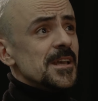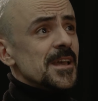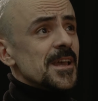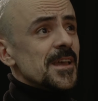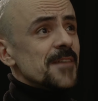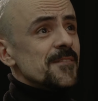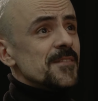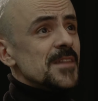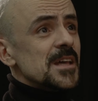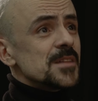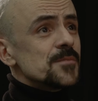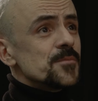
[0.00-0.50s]

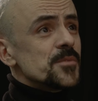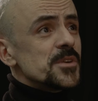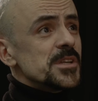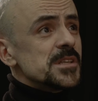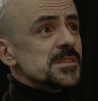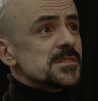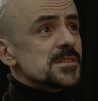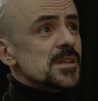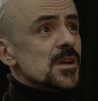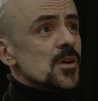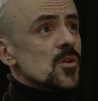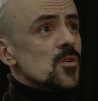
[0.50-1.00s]
And that
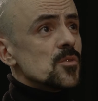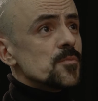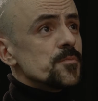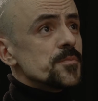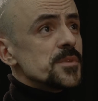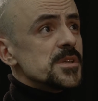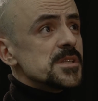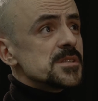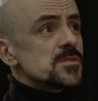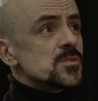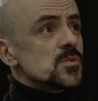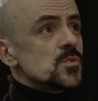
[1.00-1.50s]
brings the whole
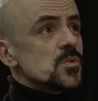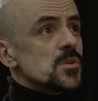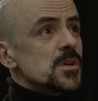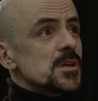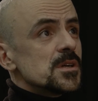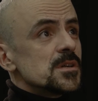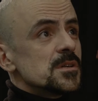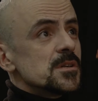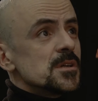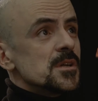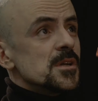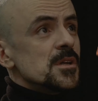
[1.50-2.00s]
piece to
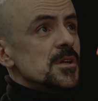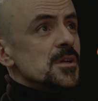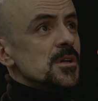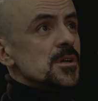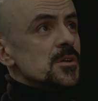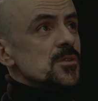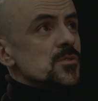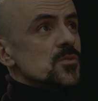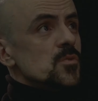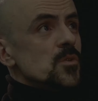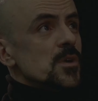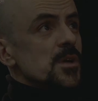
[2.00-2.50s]
a,
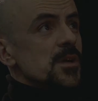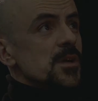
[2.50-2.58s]
to